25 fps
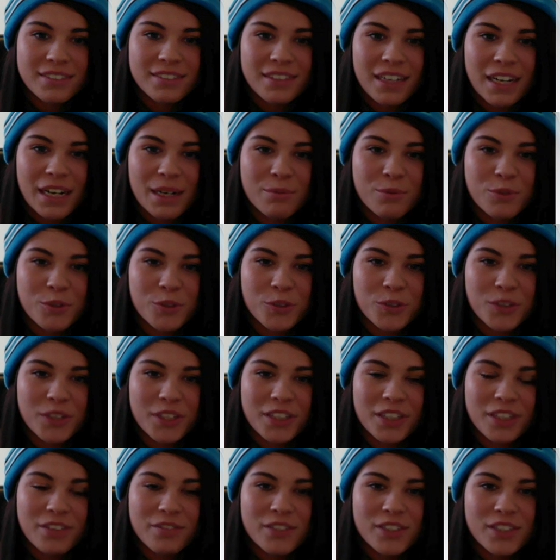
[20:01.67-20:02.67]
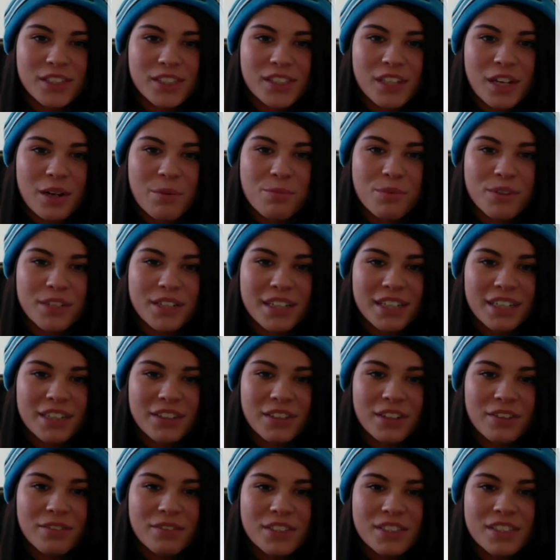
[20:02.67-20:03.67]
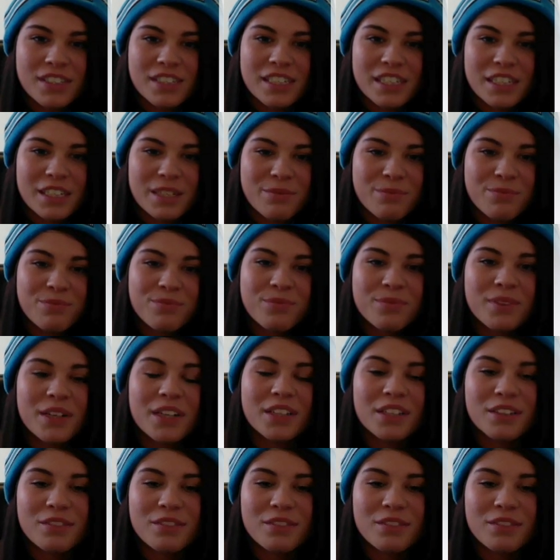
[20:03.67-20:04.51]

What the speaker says: I absolutely love this company, I love this team, I